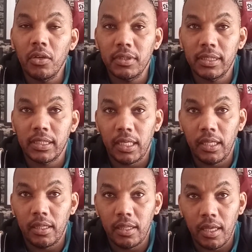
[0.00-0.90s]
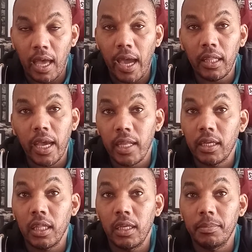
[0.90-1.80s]
got to see the highlighted
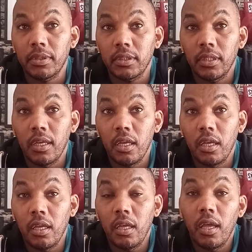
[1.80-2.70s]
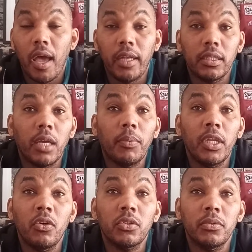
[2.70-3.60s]
clips, and it's like when
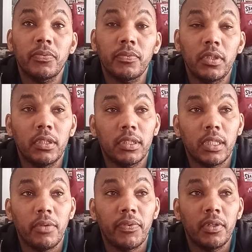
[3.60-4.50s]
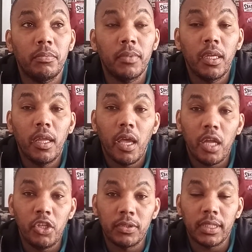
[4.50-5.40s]
you see a film
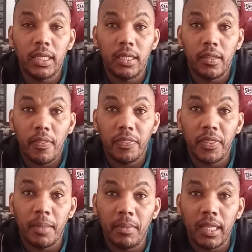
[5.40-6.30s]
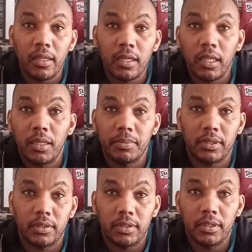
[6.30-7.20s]
and you see them little
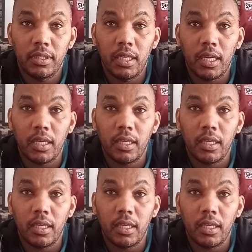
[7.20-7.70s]
clips, and